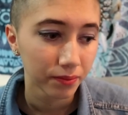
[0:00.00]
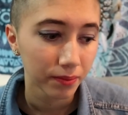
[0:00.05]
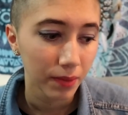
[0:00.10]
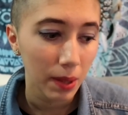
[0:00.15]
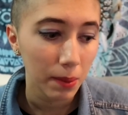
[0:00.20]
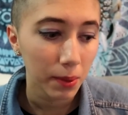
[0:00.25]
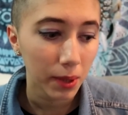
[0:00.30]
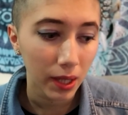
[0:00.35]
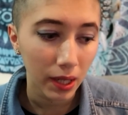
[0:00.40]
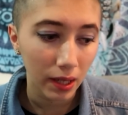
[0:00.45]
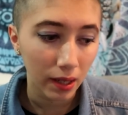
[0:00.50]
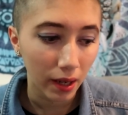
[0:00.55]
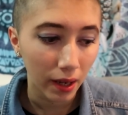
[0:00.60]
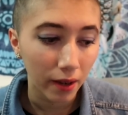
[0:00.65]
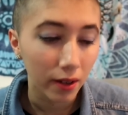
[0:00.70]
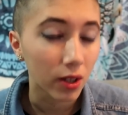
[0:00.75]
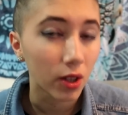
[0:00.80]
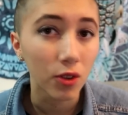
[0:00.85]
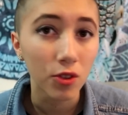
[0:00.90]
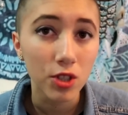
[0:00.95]
people that
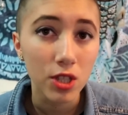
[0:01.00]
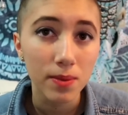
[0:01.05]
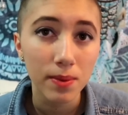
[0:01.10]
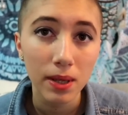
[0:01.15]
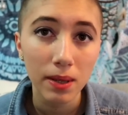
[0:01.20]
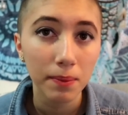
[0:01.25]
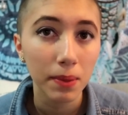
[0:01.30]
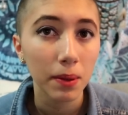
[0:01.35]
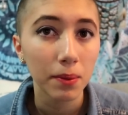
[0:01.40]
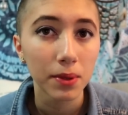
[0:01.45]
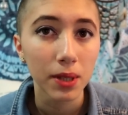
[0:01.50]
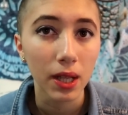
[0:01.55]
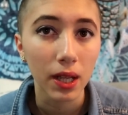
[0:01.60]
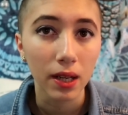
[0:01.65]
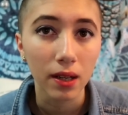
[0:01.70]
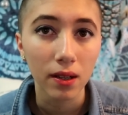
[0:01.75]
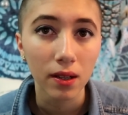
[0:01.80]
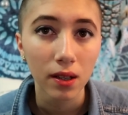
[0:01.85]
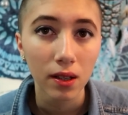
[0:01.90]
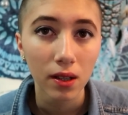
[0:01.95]
are close to me and people
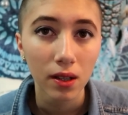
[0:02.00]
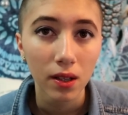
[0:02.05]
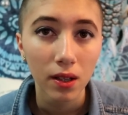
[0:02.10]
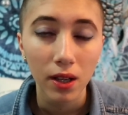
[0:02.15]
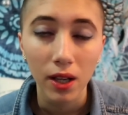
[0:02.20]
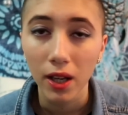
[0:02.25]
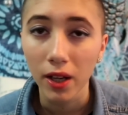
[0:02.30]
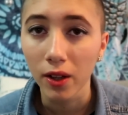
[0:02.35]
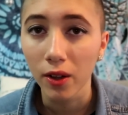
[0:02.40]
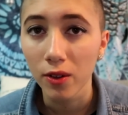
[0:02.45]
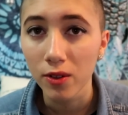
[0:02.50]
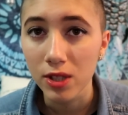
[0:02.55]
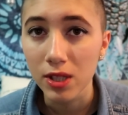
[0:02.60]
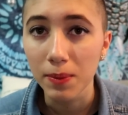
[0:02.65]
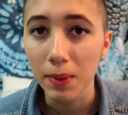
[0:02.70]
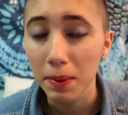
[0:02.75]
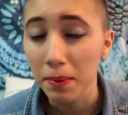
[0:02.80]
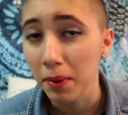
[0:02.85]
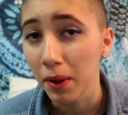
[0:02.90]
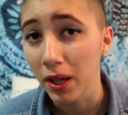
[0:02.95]
that are close
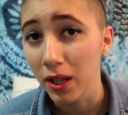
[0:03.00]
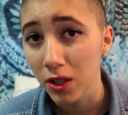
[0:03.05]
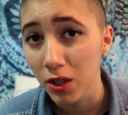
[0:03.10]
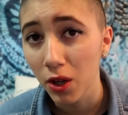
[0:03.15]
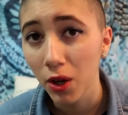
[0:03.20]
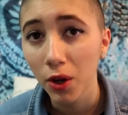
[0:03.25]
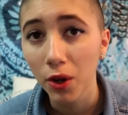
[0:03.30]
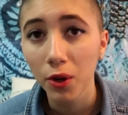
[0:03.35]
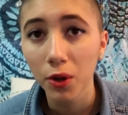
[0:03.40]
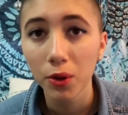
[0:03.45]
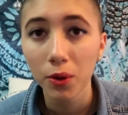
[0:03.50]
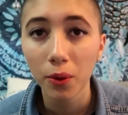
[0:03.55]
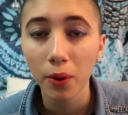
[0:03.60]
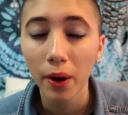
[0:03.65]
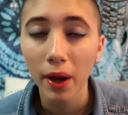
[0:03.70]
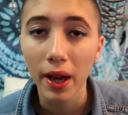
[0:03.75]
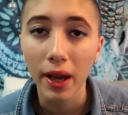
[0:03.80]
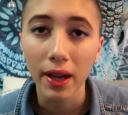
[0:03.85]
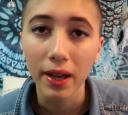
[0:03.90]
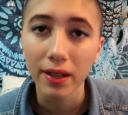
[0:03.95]
to people I
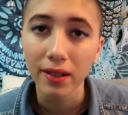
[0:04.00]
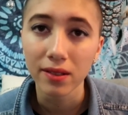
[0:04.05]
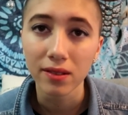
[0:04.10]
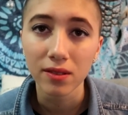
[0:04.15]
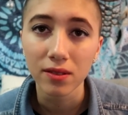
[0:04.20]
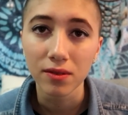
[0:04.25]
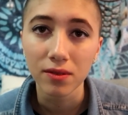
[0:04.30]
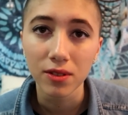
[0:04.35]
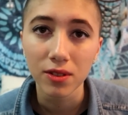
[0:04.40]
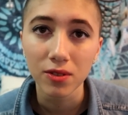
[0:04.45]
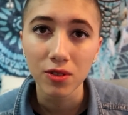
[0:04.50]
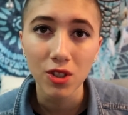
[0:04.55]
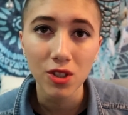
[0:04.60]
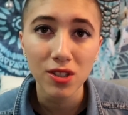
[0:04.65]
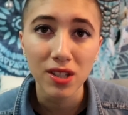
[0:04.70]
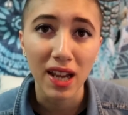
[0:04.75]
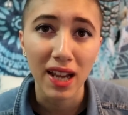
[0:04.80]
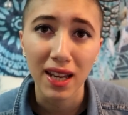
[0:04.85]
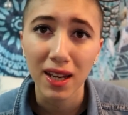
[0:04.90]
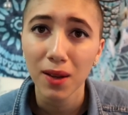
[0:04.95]
know and
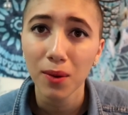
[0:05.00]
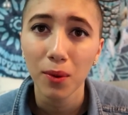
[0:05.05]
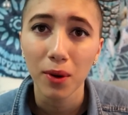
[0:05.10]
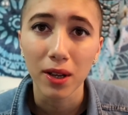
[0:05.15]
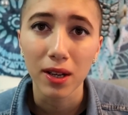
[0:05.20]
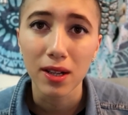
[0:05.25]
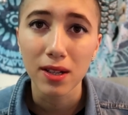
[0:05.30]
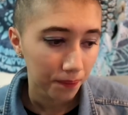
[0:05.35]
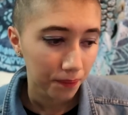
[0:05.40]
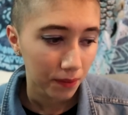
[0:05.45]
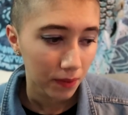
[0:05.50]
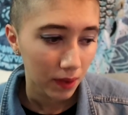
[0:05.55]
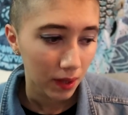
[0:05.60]
just anyone.